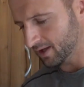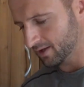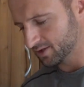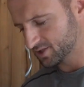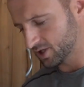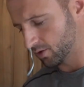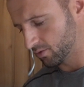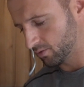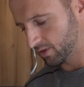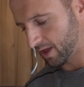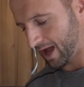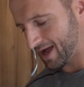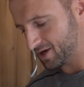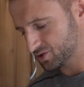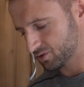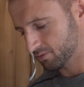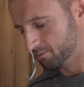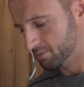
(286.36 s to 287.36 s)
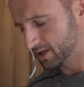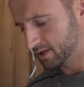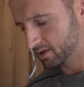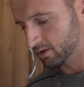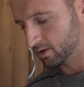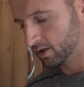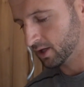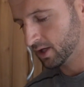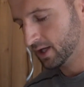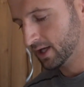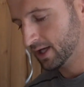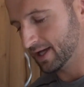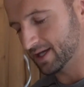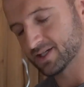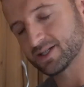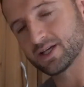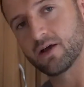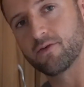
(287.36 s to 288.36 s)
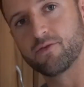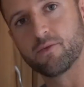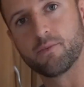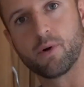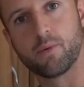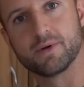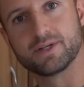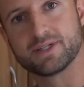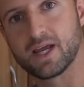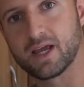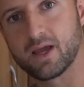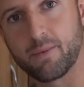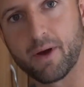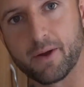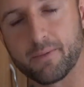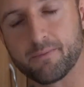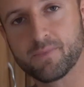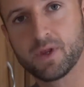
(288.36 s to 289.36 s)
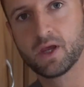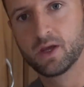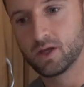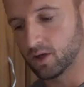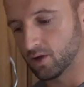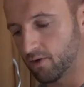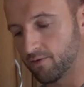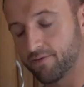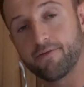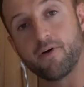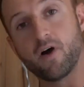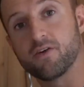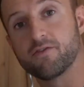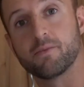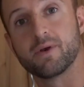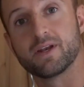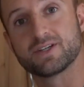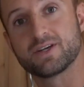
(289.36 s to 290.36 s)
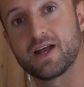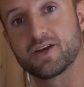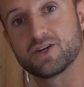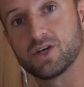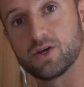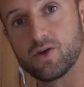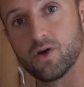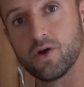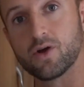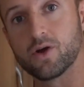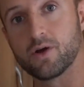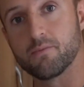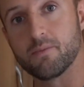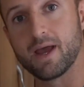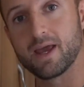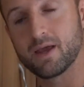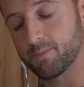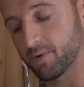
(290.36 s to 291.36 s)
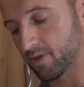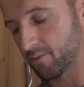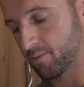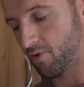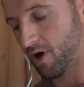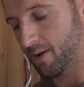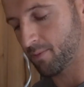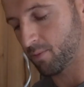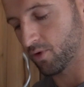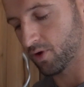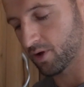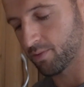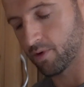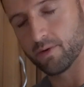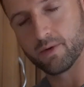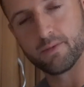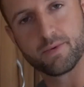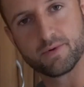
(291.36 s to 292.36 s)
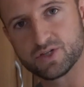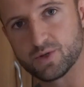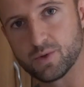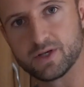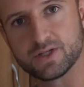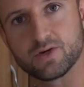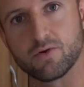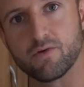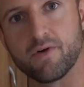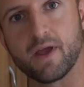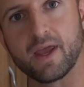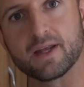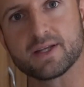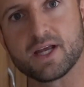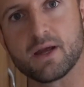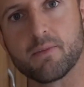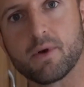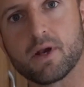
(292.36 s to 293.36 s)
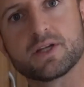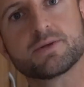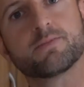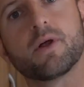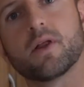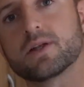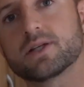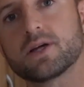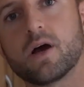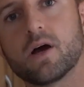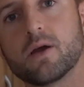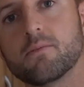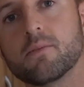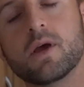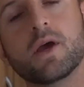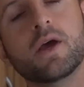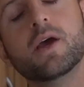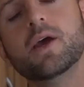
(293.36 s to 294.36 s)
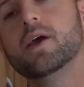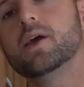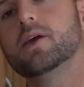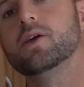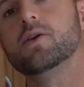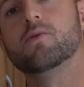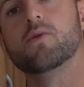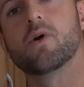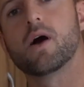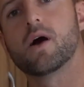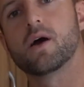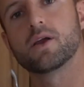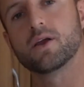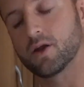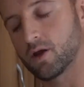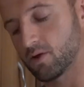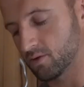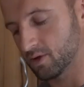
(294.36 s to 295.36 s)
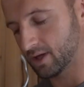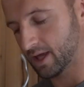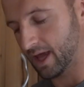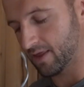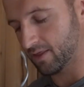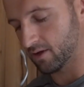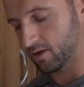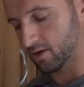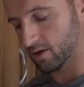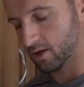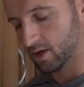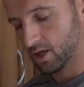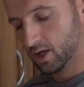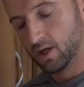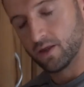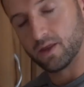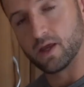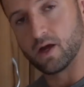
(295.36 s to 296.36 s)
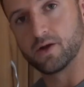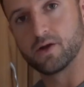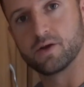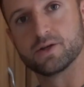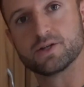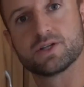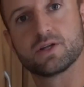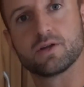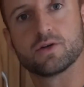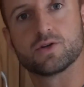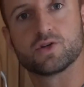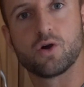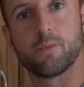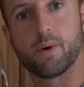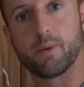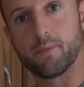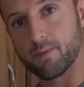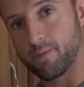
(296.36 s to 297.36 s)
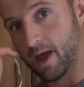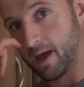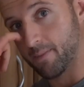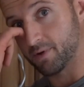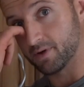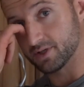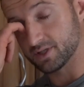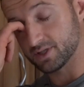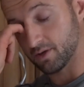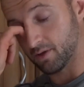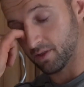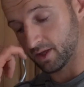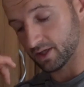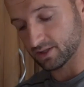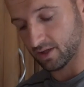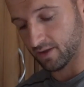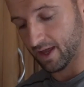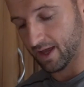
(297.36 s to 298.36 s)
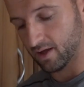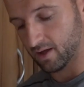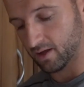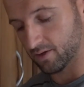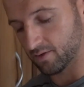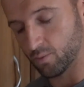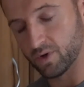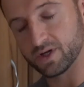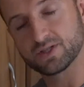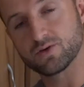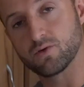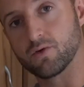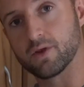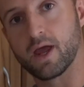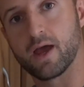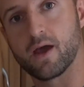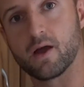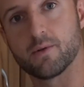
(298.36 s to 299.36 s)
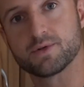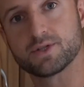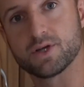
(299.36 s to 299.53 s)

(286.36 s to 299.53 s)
So the actual meal itself will probably take about 5 minutes to actually cook and make, but the prep work probably between sort of 8 and 10 minutes by the time you know, get the onions to chop up the peppers and things like that, and whisk all the egg up.